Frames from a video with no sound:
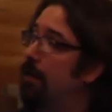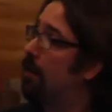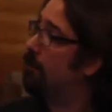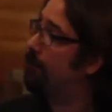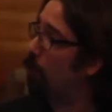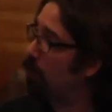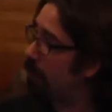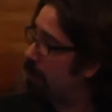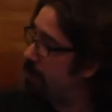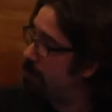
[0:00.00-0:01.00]
Uh,
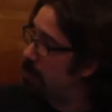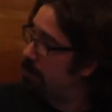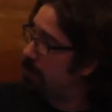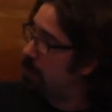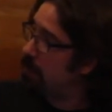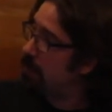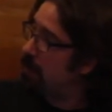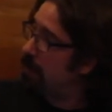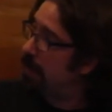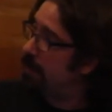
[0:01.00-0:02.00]
fork is on there
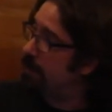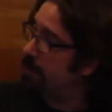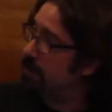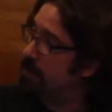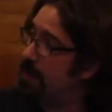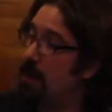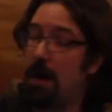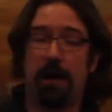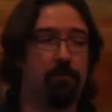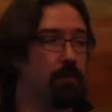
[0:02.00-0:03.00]
and does
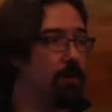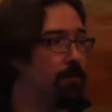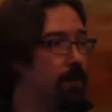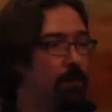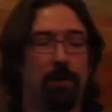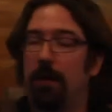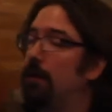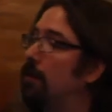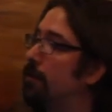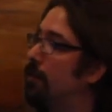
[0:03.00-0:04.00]
not work very
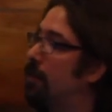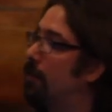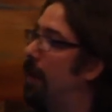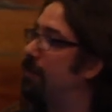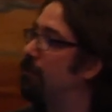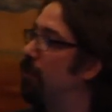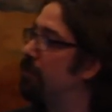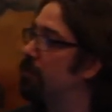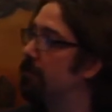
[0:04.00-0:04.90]
well. You can imagine what